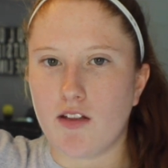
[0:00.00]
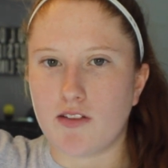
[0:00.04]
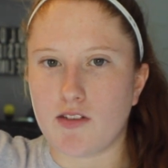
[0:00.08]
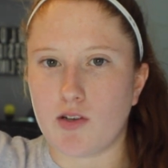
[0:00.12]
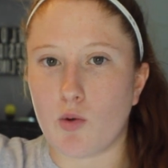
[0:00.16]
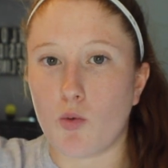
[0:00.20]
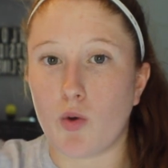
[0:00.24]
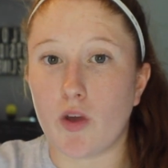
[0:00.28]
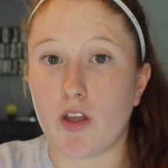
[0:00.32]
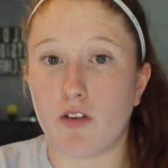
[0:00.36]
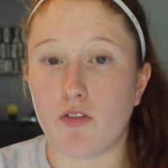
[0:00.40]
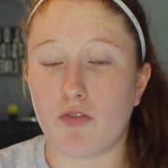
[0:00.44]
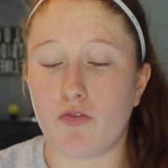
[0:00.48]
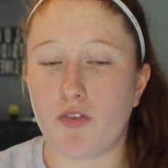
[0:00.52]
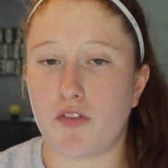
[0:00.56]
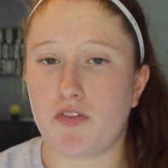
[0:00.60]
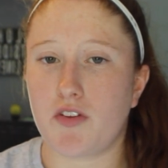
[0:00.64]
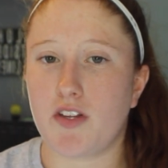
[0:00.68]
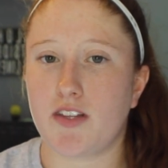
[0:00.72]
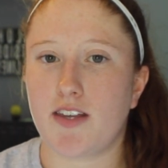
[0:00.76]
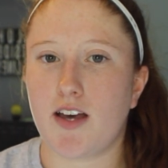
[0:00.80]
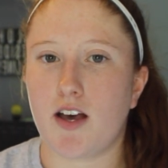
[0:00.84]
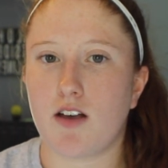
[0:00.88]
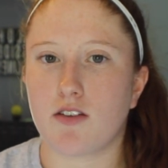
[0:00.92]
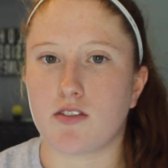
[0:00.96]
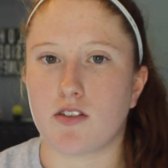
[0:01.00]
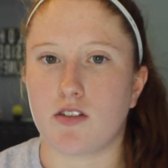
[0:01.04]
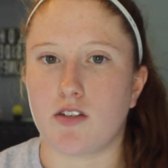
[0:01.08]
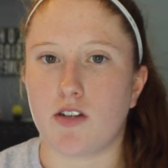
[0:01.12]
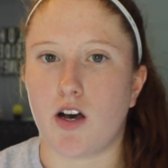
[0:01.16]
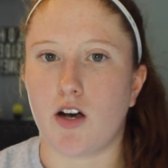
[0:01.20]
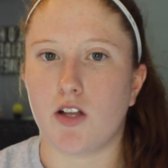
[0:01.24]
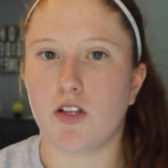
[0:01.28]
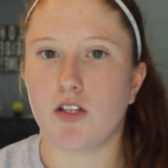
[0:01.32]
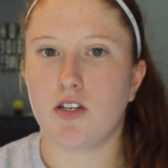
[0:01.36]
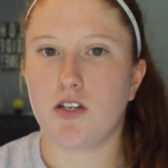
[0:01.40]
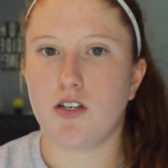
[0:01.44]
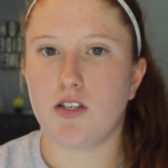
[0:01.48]
to win
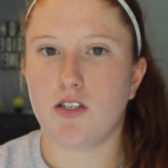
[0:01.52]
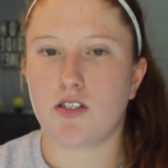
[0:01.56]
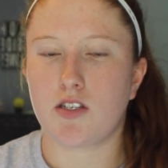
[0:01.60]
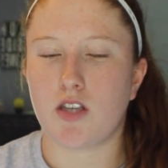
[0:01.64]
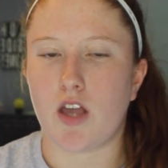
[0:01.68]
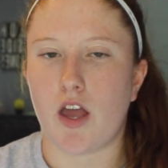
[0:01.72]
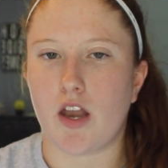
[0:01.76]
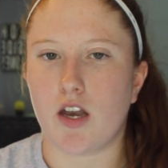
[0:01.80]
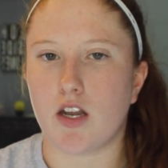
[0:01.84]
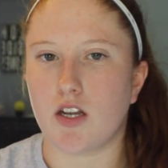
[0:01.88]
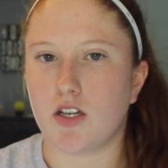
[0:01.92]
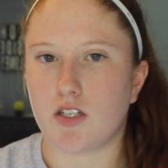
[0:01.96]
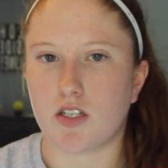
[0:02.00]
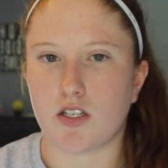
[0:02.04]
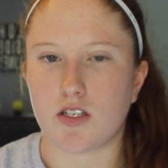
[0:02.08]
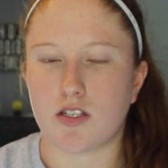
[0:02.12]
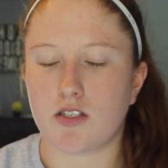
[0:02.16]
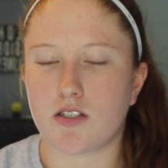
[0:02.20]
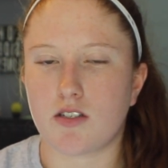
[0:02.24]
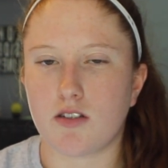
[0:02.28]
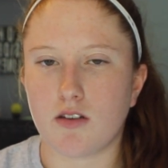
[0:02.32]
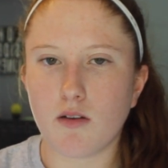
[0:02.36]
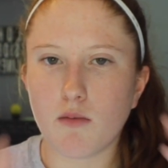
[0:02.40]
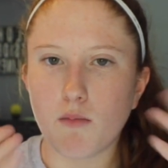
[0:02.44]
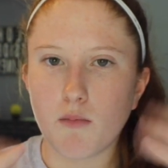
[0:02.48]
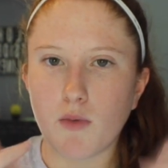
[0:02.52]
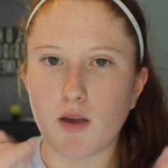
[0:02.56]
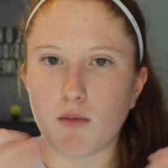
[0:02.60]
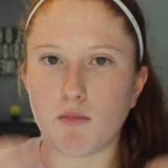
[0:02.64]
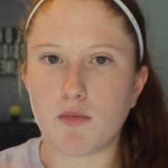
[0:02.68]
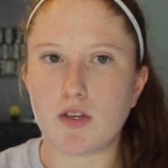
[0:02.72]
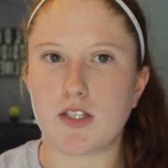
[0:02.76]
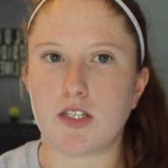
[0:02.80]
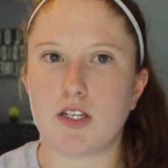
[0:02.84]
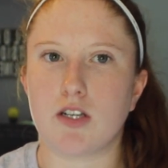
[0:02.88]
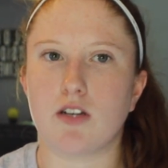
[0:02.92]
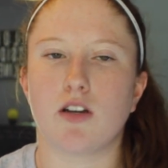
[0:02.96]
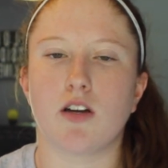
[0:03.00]
$50,000 and it just made
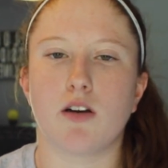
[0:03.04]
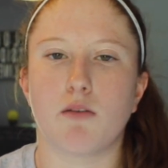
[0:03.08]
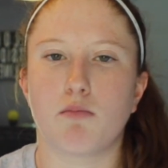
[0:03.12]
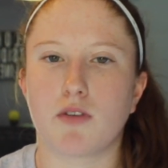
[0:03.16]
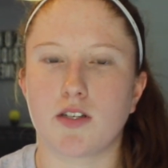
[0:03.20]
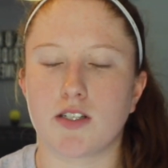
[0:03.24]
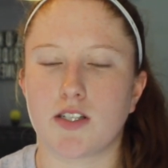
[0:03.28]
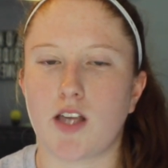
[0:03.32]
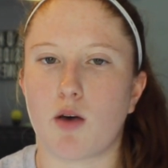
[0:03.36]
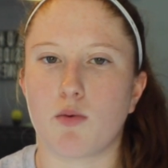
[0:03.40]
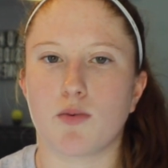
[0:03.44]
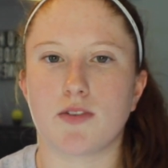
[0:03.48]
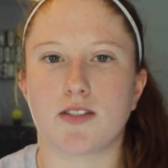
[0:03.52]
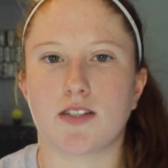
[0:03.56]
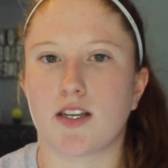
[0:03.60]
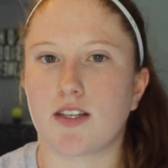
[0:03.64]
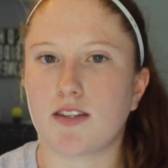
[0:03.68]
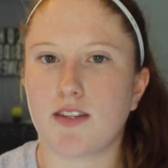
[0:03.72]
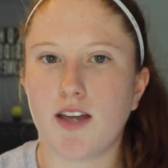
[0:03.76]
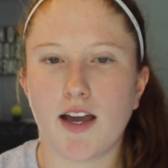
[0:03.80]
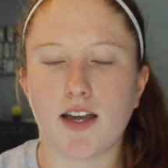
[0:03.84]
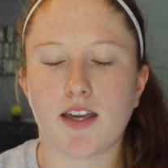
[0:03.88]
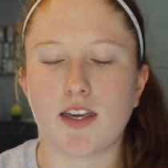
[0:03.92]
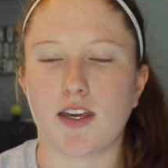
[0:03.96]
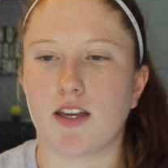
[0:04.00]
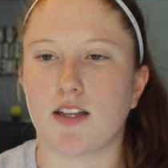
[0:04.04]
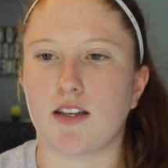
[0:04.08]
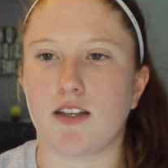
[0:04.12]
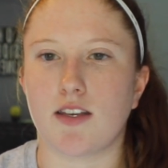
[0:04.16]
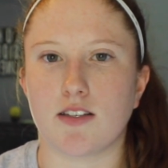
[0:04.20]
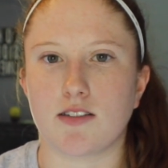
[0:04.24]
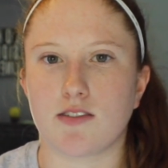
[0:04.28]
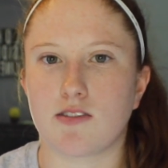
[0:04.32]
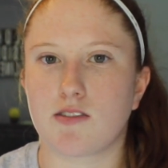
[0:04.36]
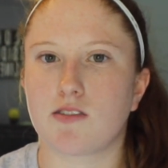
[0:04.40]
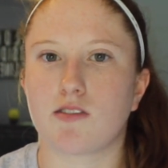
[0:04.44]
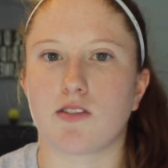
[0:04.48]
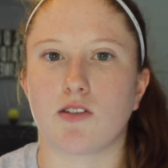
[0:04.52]
me tear up because I was like that kid
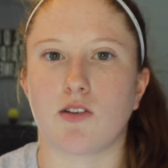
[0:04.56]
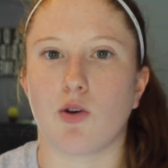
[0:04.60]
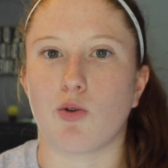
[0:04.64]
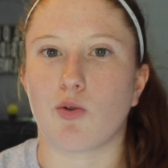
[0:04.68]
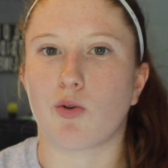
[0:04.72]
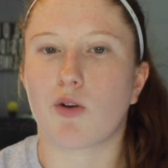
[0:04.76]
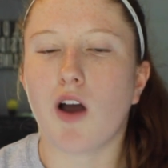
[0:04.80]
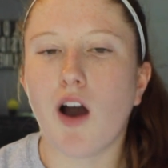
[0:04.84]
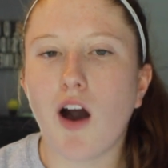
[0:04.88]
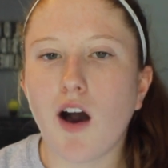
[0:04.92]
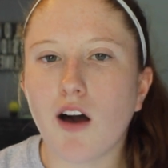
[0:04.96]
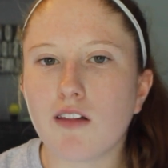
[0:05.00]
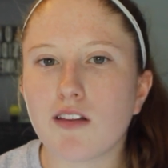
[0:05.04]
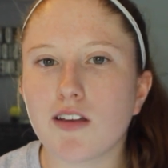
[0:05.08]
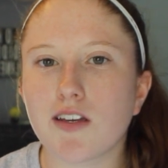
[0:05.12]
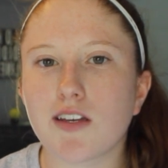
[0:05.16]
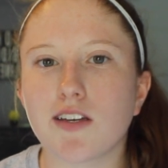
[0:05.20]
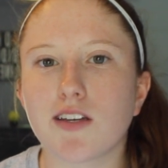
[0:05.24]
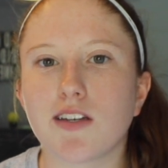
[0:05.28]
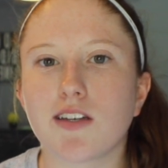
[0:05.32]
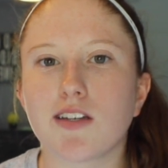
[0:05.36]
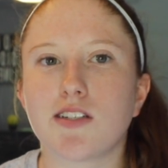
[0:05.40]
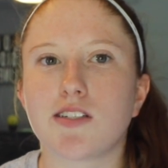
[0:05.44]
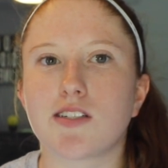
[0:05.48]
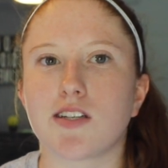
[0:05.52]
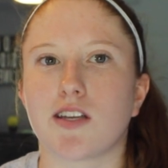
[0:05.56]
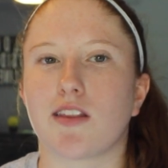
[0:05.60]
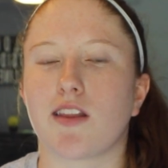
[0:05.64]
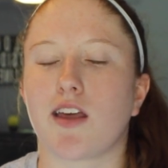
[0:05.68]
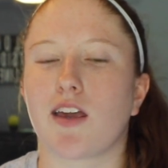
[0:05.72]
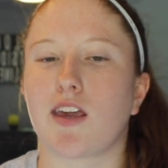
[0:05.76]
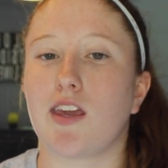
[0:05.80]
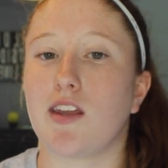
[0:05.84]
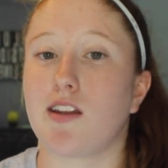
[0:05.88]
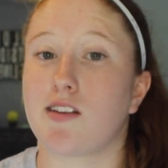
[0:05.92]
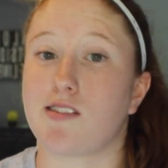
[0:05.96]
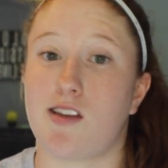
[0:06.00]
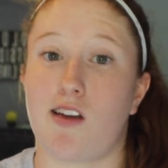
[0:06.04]
gets to go to college and
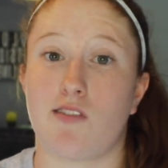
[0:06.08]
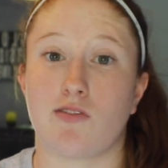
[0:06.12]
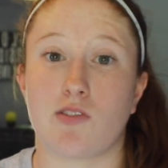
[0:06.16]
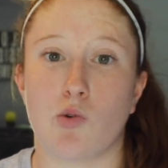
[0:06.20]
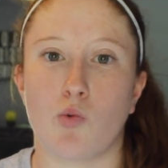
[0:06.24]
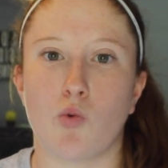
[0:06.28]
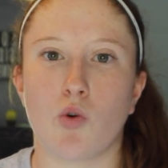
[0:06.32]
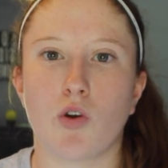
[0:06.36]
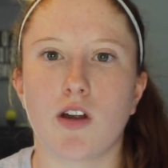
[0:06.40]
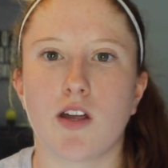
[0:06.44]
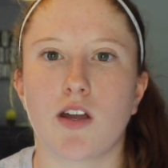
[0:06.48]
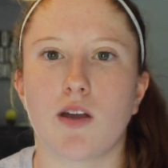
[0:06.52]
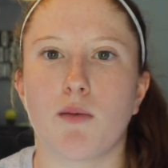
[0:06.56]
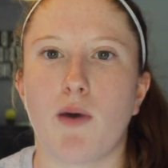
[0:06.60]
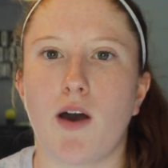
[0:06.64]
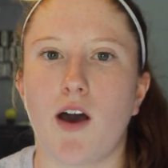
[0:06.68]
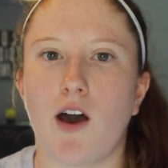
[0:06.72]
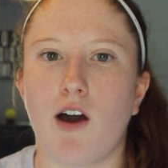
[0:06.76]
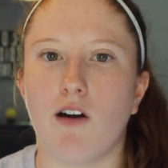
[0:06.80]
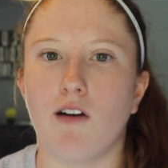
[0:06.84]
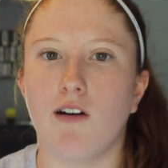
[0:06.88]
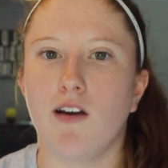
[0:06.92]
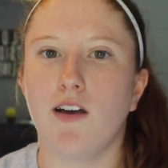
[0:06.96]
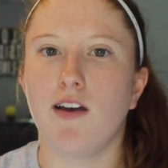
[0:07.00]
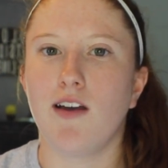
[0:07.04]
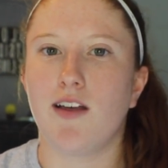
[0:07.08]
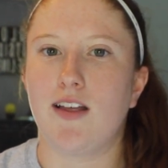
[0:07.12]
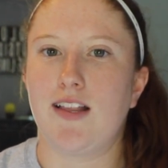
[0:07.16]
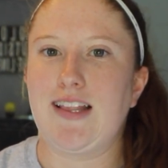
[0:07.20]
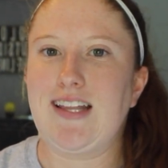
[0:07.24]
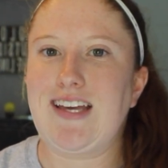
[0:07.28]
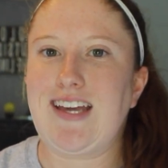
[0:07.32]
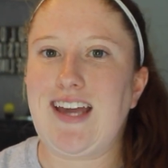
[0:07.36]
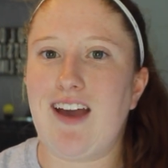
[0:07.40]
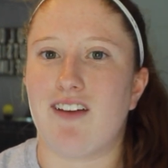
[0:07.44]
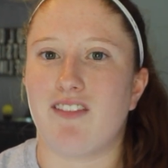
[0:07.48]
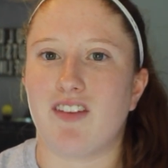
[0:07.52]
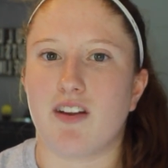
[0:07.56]
like he doesn't have to worry about
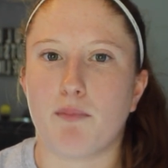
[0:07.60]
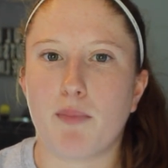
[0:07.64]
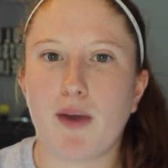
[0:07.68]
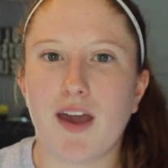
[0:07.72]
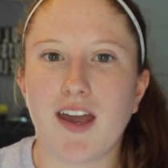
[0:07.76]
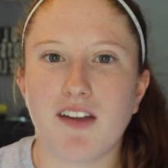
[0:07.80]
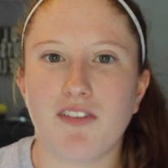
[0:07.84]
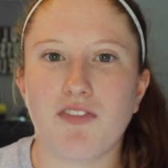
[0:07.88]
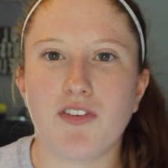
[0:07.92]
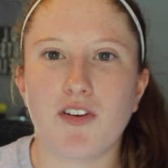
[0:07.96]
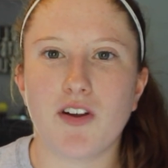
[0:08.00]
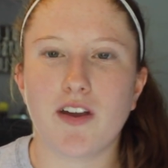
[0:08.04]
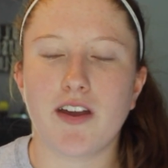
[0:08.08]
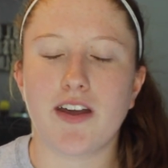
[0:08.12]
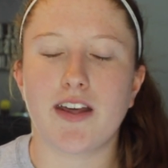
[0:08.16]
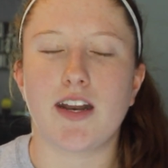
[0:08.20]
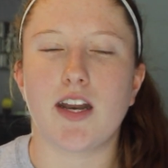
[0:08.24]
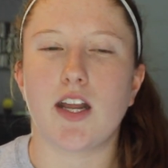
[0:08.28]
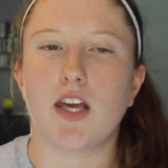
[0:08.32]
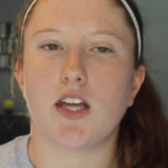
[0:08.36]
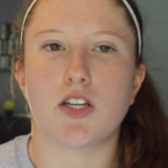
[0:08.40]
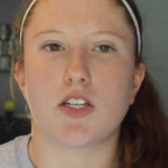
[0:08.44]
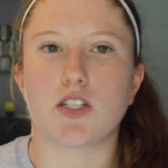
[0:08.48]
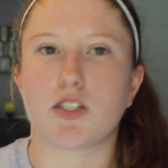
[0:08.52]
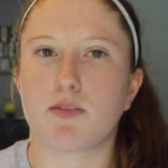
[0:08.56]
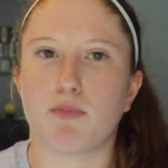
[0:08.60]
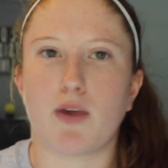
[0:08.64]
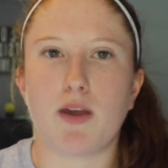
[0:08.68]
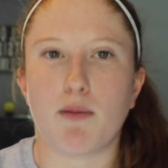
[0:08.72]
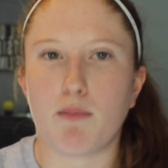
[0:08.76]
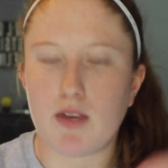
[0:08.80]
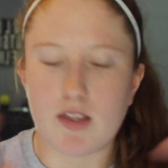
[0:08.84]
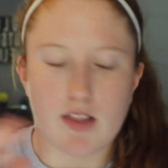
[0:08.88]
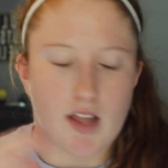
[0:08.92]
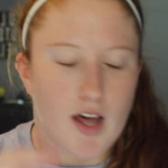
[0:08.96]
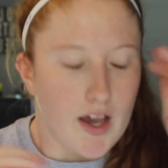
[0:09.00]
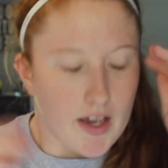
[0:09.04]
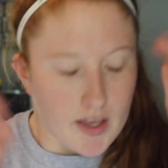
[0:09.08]
like having to pay for it and it just made
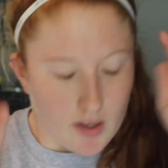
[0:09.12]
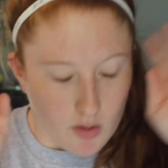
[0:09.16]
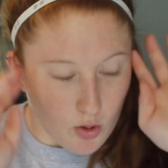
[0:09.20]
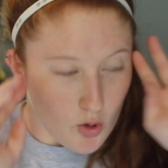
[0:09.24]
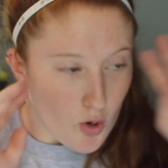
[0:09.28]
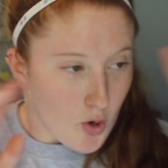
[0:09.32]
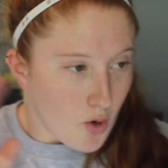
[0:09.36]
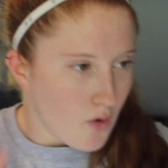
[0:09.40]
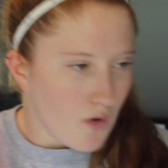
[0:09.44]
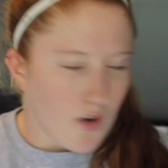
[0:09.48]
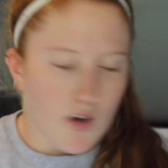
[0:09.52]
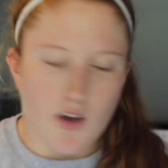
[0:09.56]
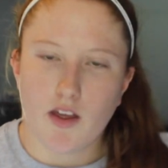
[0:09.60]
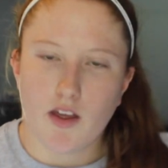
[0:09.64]
me like and